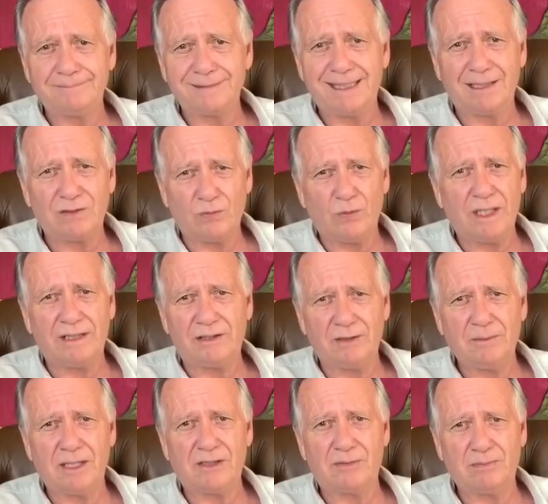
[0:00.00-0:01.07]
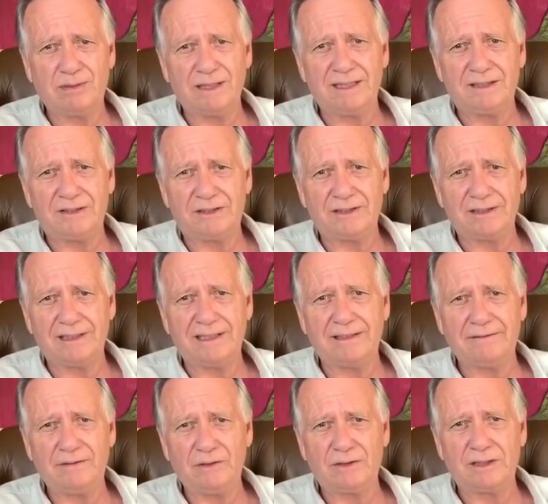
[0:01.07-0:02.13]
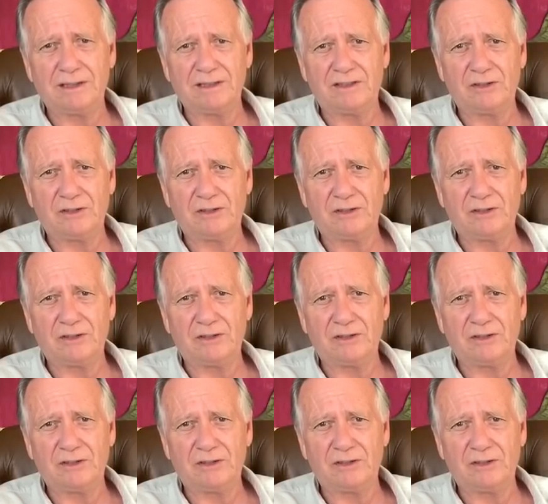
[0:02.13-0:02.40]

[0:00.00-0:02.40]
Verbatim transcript: it's way too much bleach. If you can